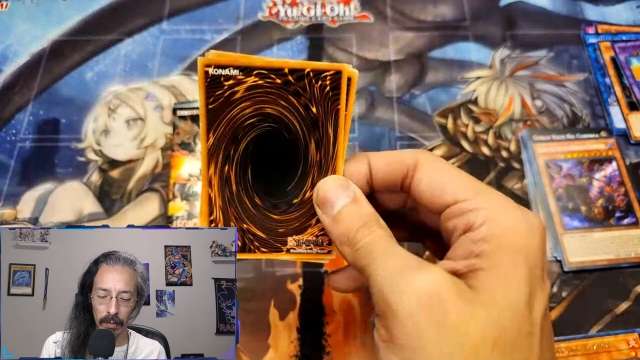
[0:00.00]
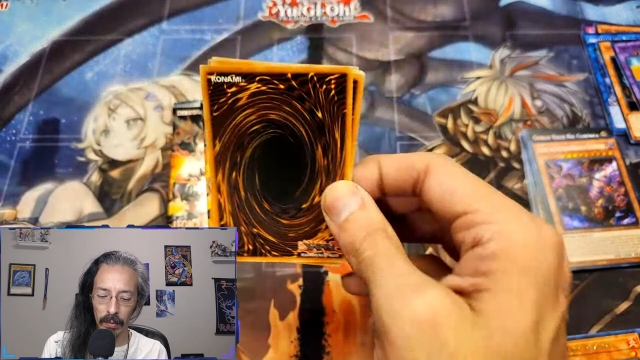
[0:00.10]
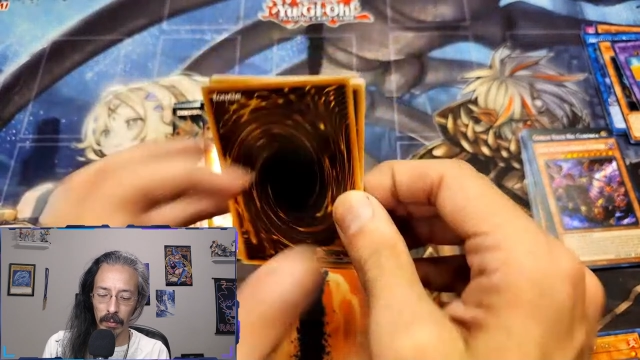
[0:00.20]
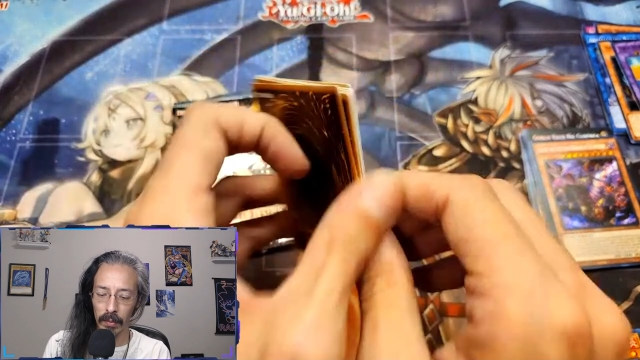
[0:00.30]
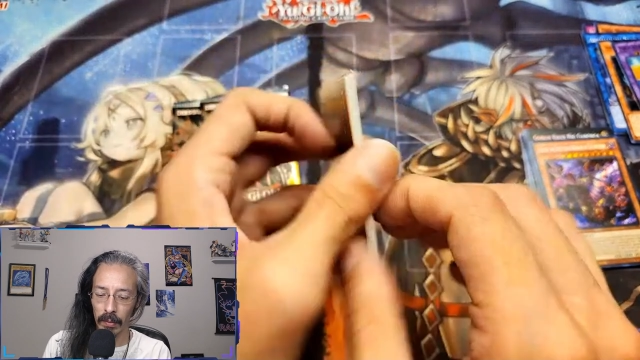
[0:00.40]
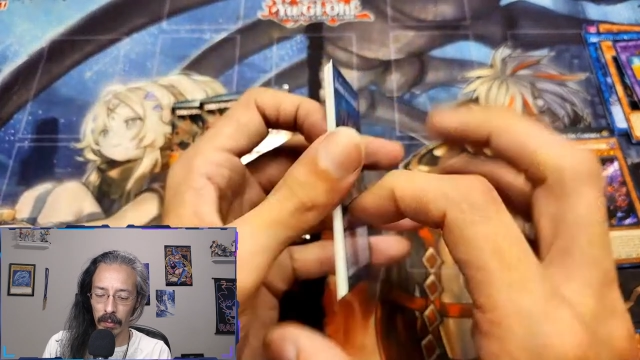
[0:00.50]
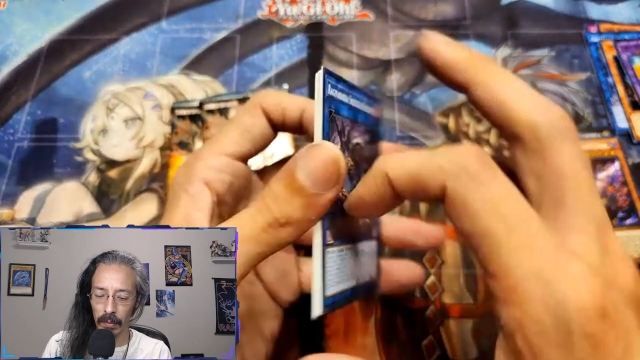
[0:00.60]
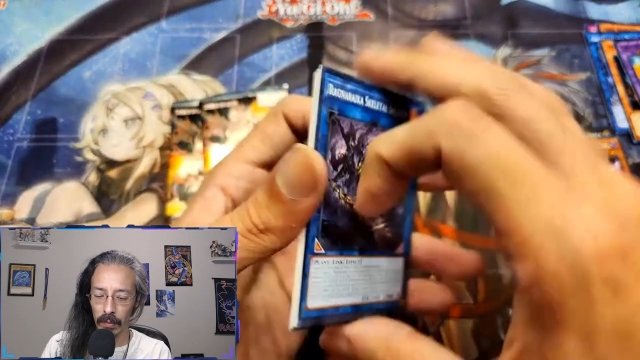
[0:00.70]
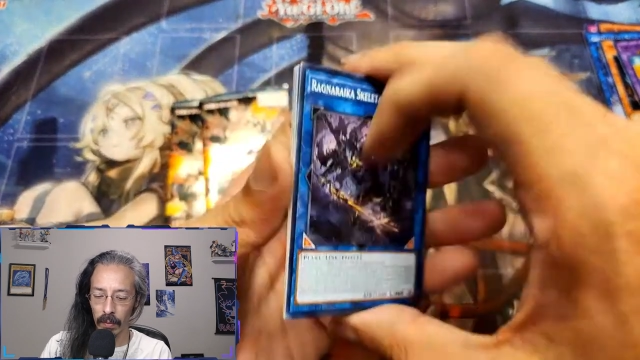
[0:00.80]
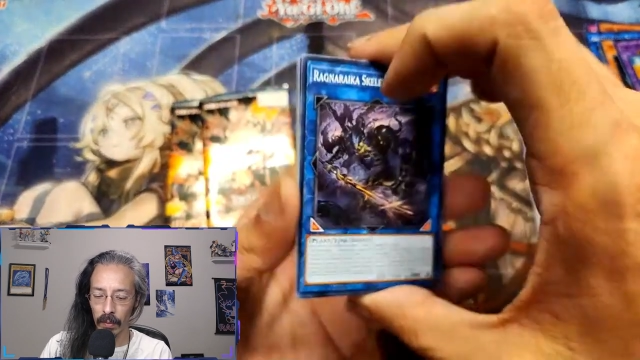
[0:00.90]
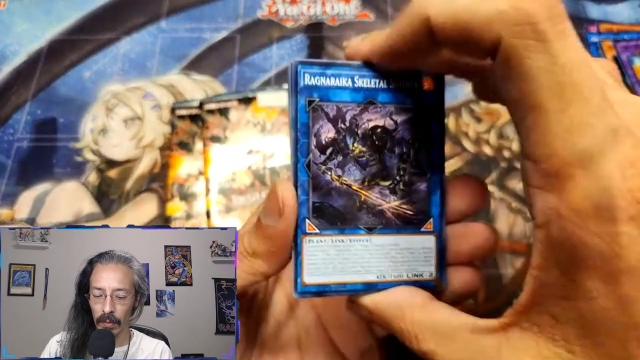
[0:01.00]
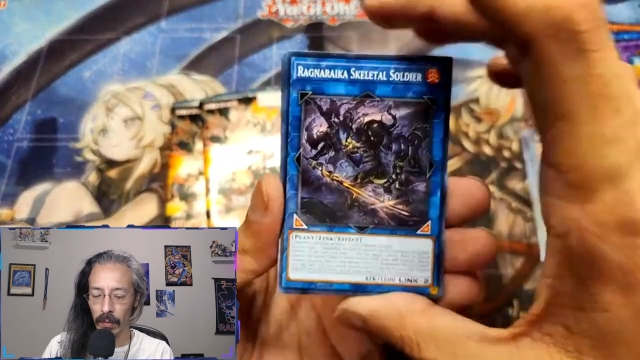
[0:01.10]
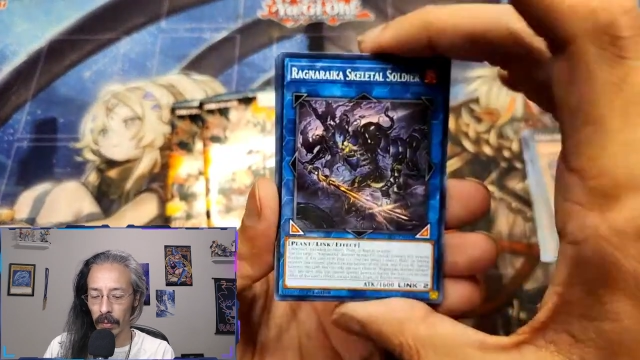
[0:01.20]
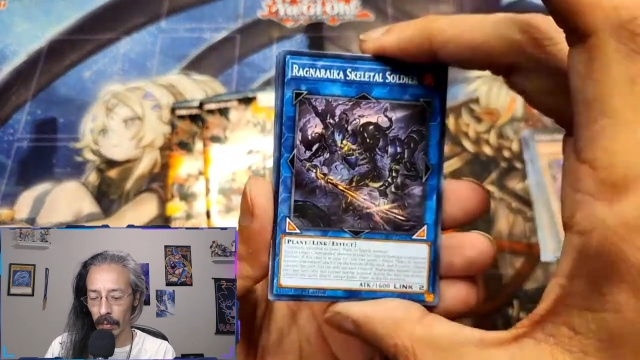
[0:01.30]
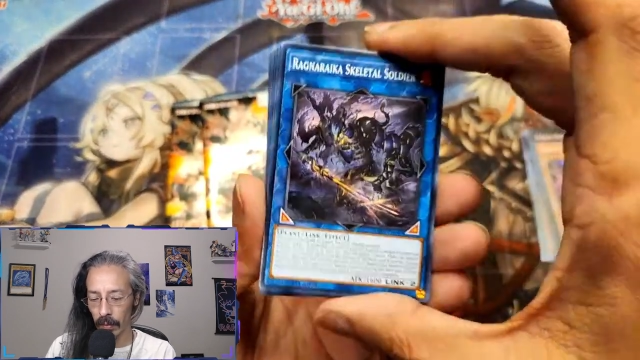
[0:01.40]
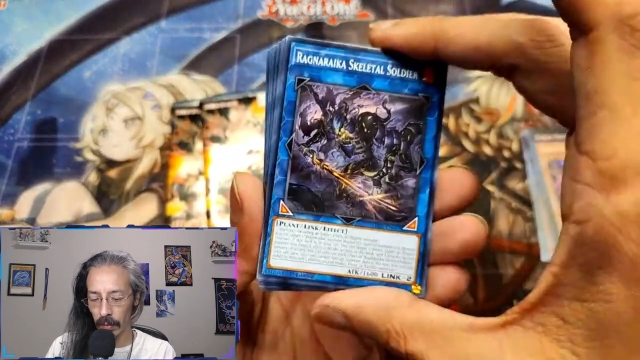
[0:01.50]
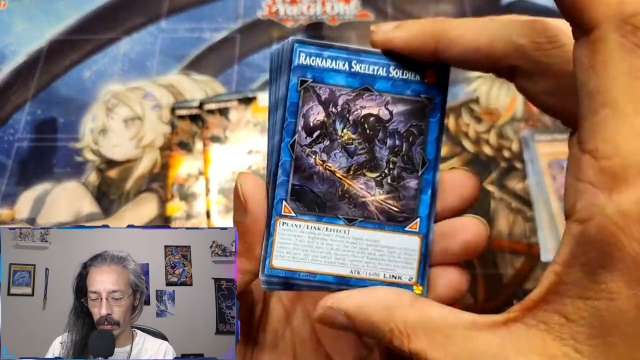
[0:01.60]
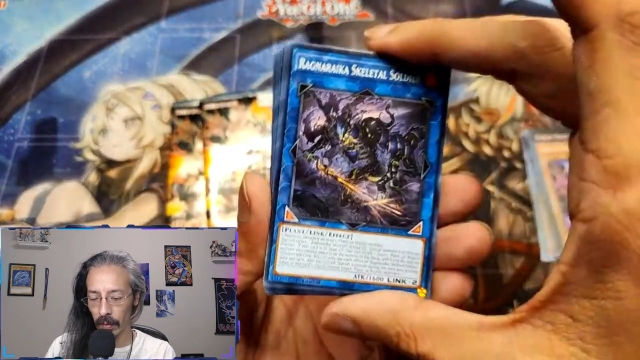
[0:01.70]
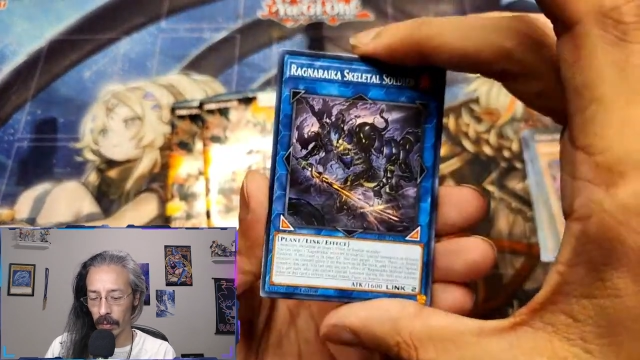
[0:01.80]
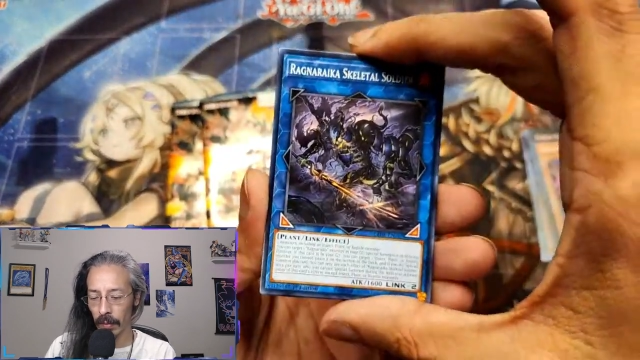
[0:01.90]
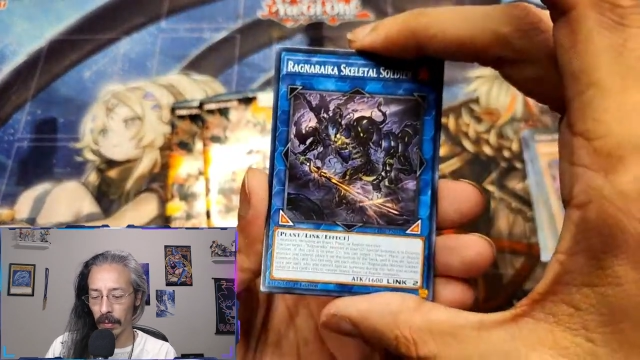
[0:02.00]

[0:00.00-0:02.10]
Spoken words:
Nobody speaks.